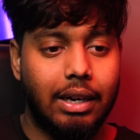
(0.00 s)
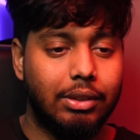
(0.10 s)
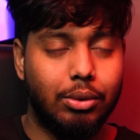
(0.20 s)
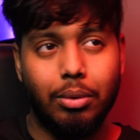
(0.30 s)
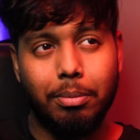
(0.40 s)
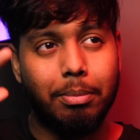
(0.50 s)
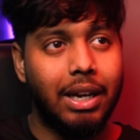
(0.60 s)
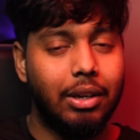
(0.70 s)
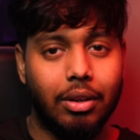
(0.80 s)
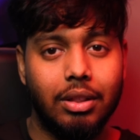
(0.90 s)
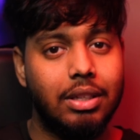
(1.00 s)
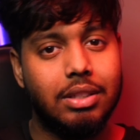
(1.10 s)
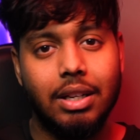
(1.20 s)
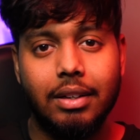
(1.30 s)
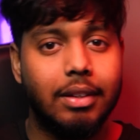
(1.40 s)
Don't mind all these
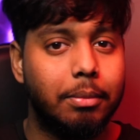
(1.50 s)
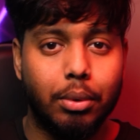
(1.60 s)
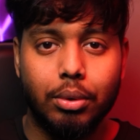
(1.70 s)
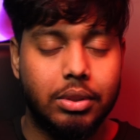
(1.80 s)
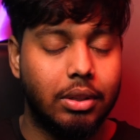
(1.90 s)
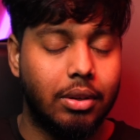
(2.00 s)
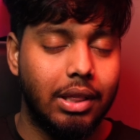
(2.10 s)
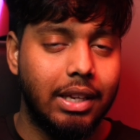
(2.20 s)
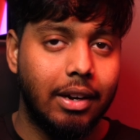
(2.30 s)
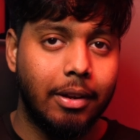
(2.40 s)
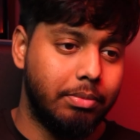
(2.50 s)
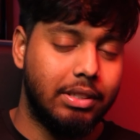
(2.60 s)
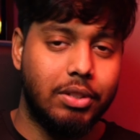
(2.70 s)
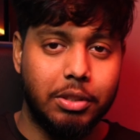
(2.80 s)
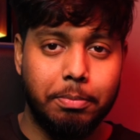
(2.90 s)
LinkedIn posts and all that.
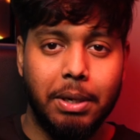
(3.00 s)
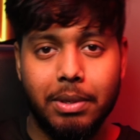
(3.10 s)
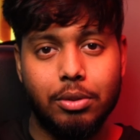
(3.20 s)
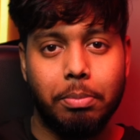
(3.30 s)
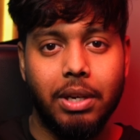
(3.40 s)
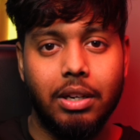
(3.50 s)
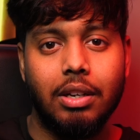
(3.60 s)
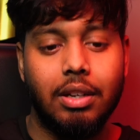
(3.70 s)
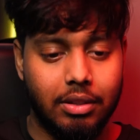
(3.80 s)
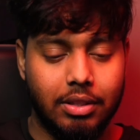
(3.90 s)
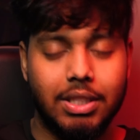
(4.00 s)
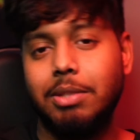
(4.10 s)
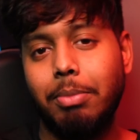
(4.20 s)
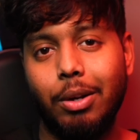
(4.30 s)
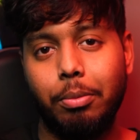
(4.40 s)
It's just people's opinion, and this
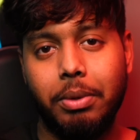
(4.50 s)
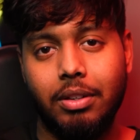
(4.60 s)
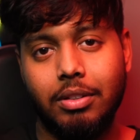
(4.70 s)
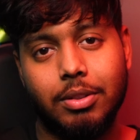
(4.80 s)
is my opinion.